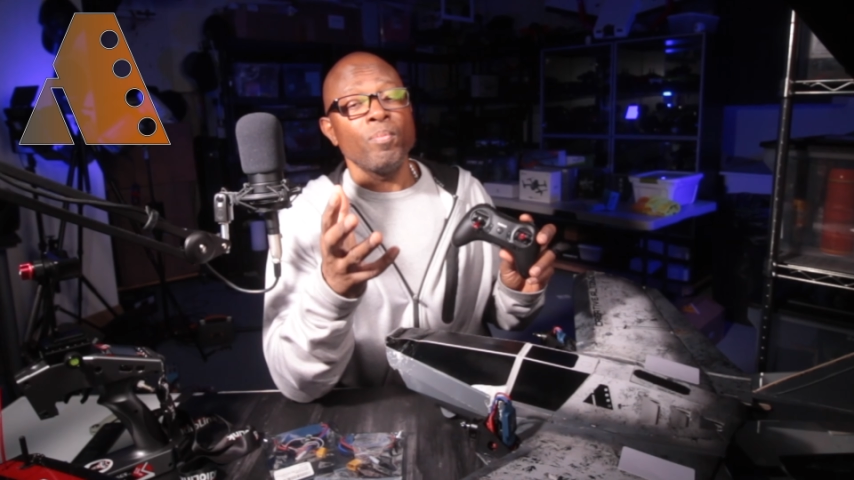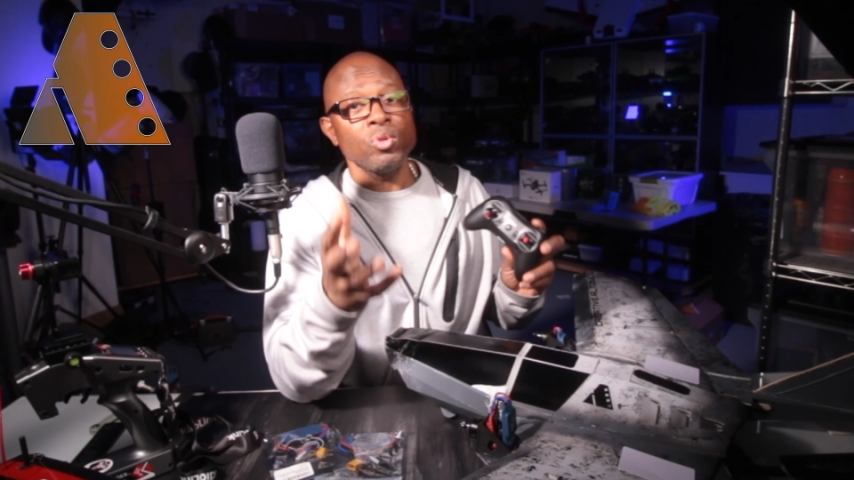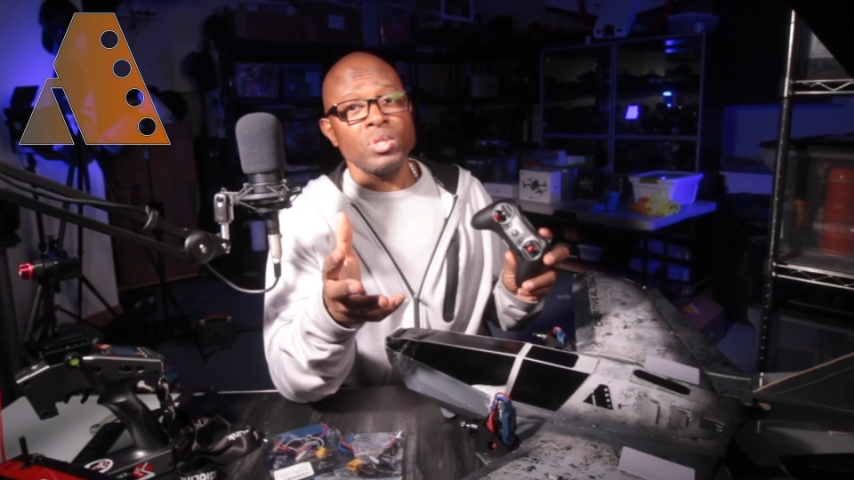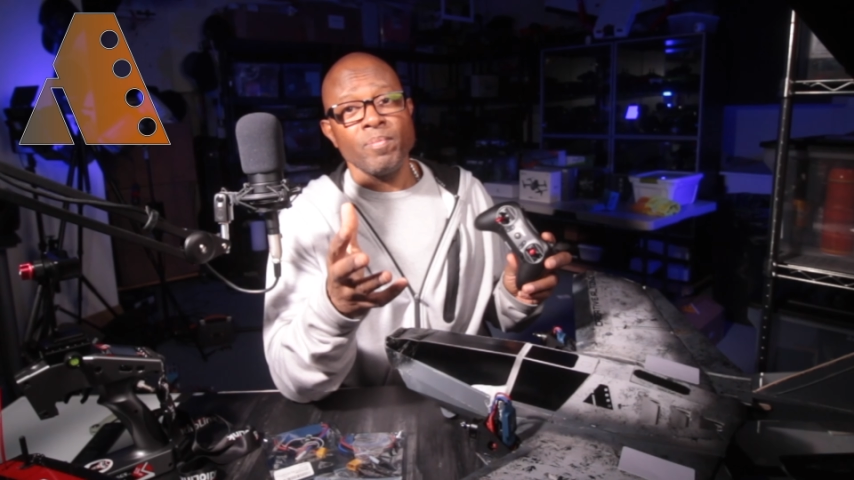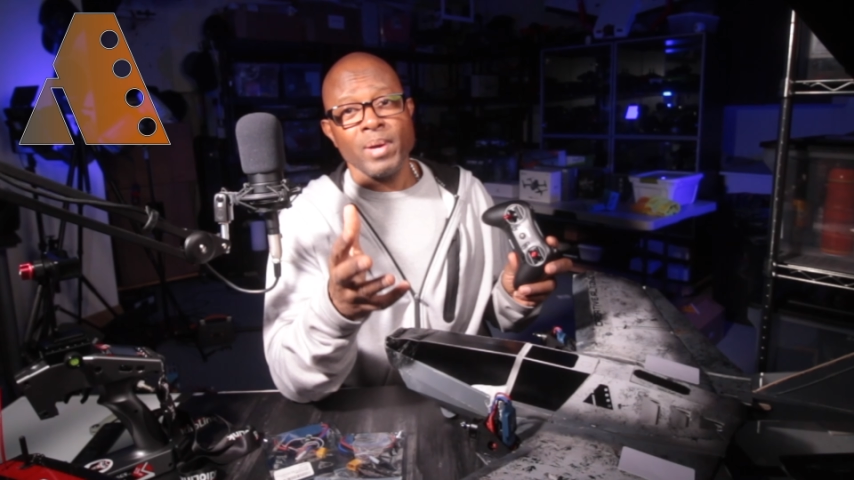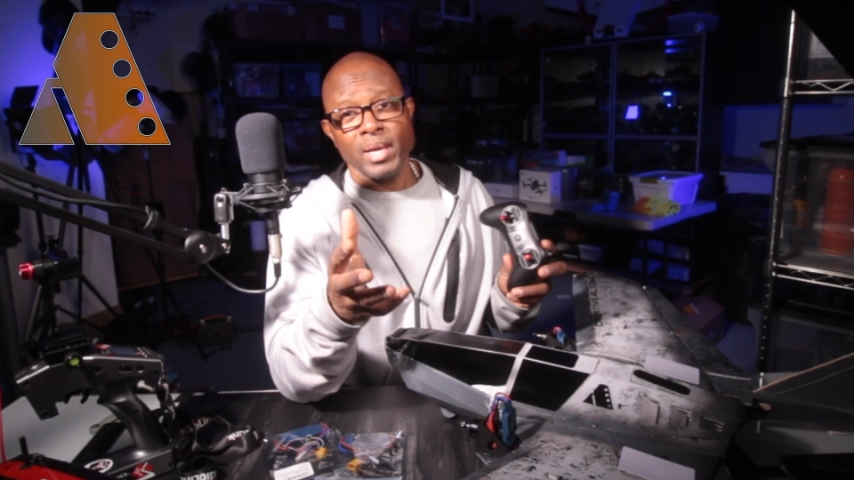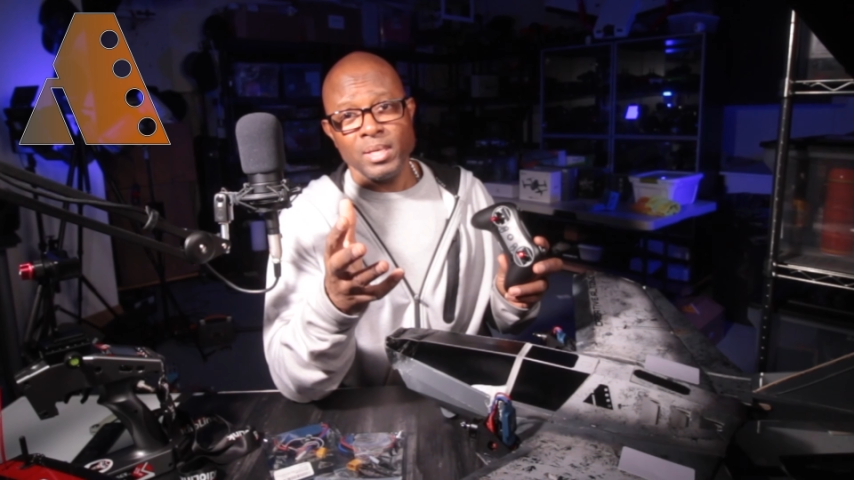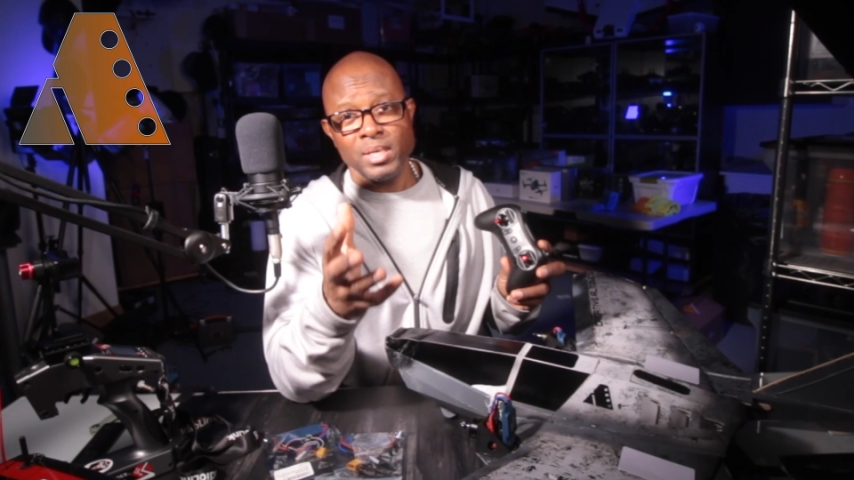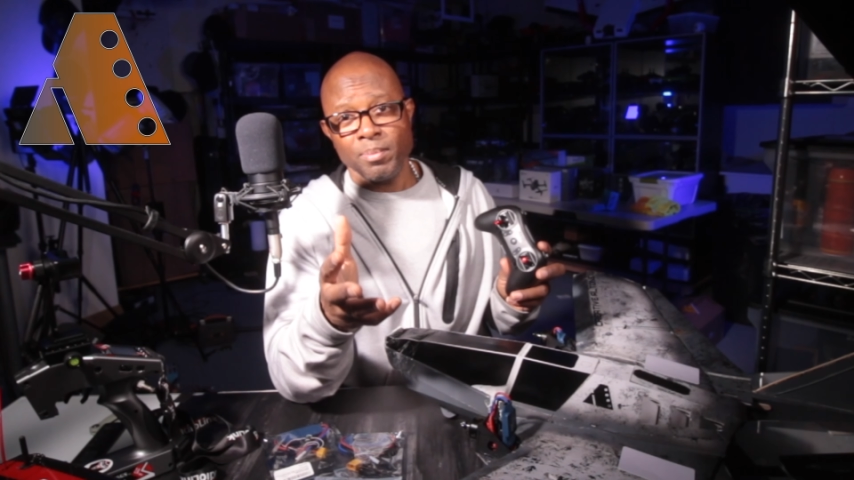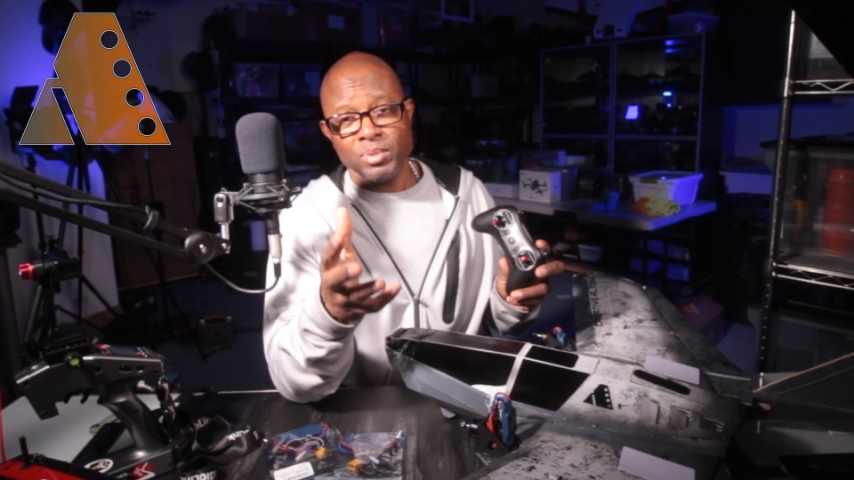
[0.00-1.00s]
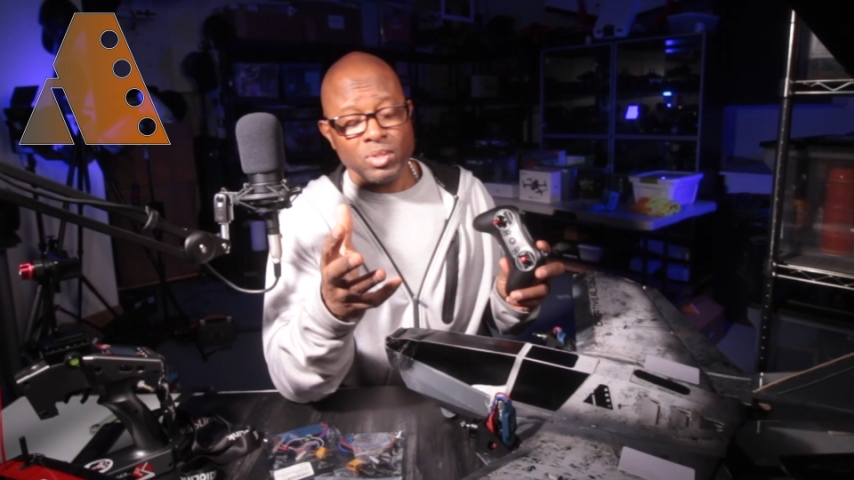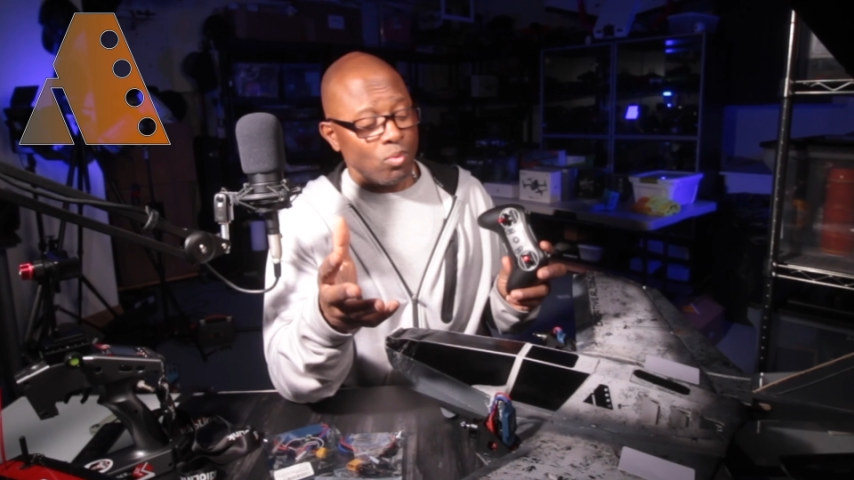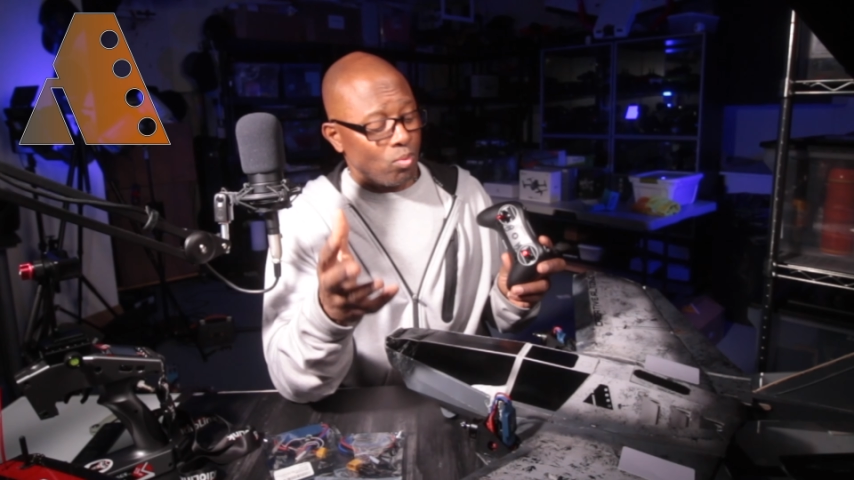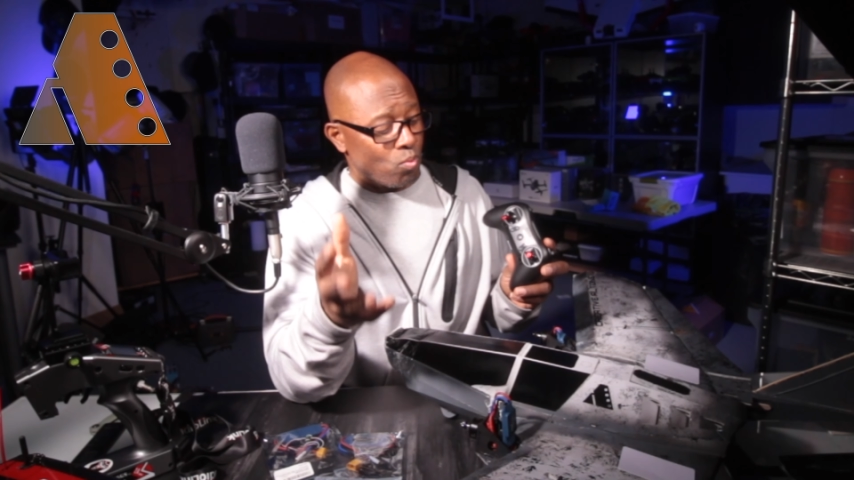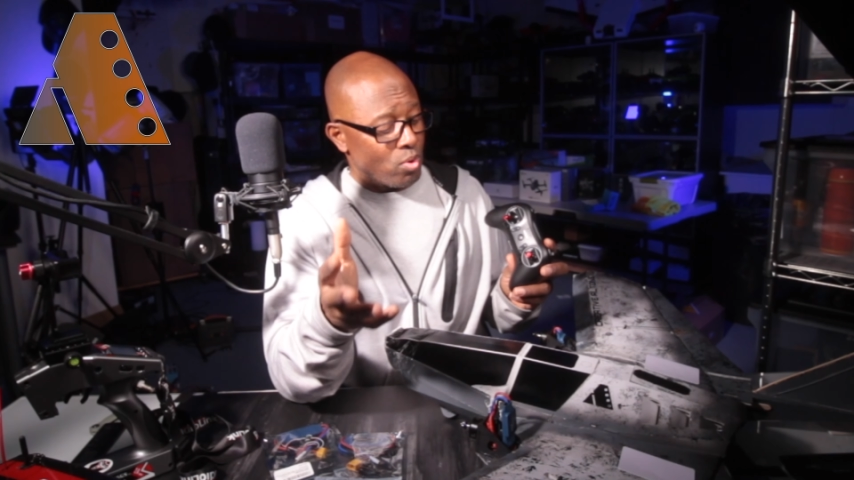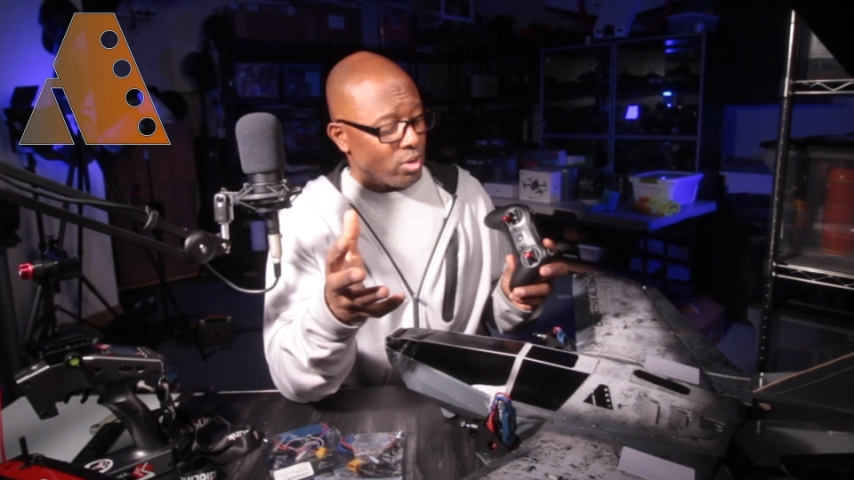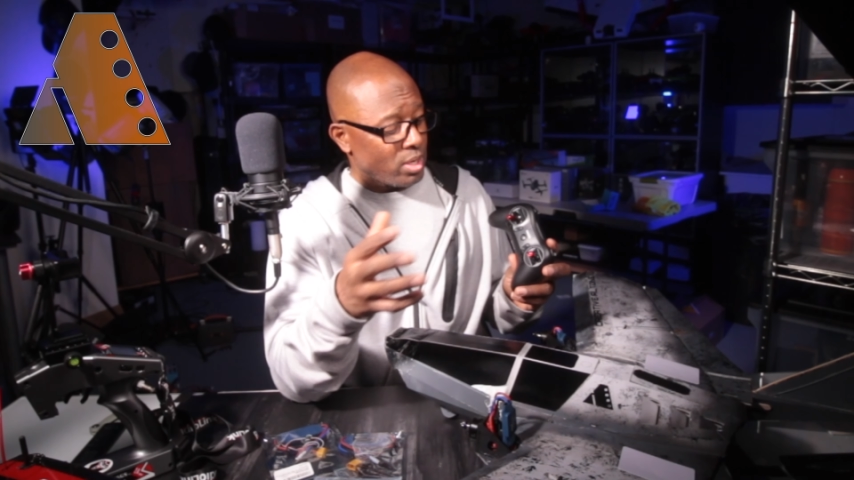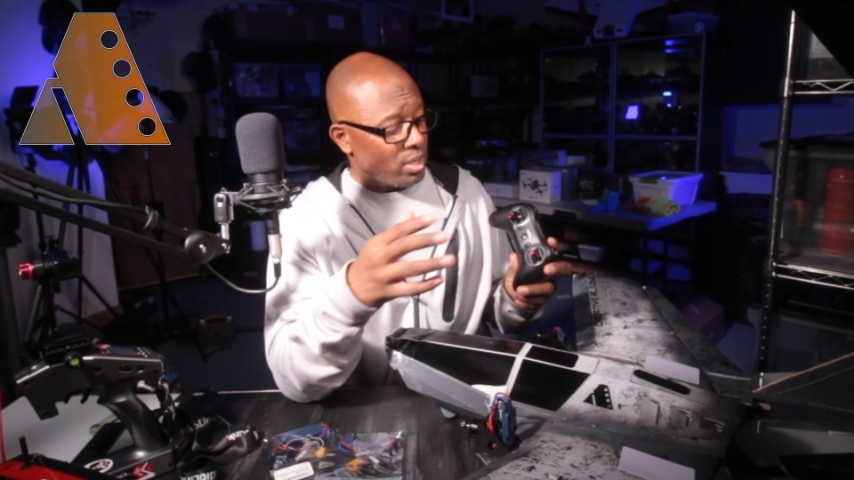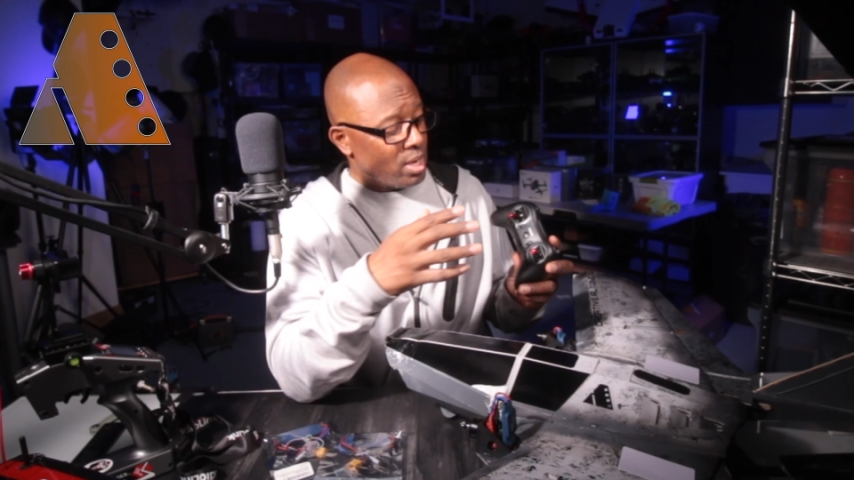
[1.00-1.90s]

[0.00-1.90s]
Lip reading: most of my in-depth work.